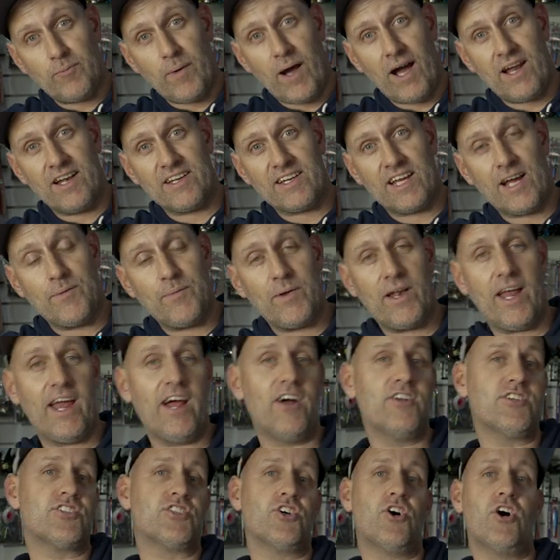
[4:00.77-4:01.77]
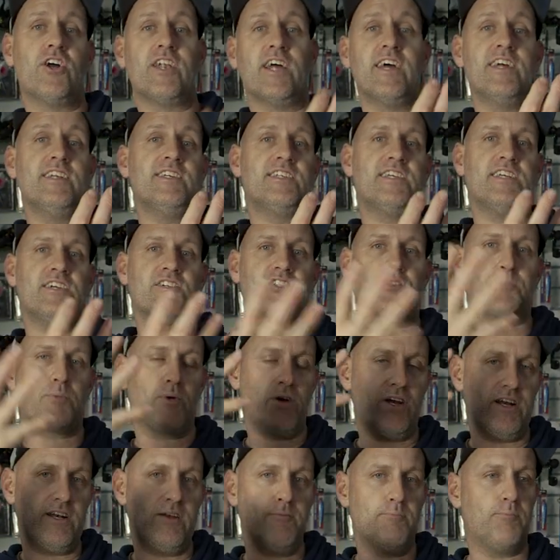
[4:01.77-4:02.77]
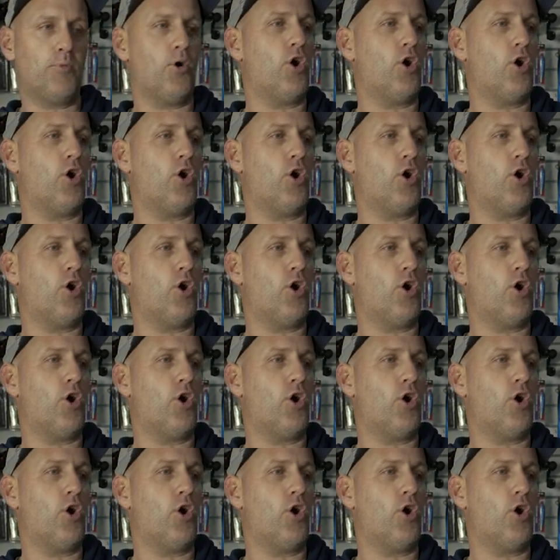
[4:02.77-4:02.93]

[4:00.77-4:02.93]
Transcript: marlin coming outside into your spread,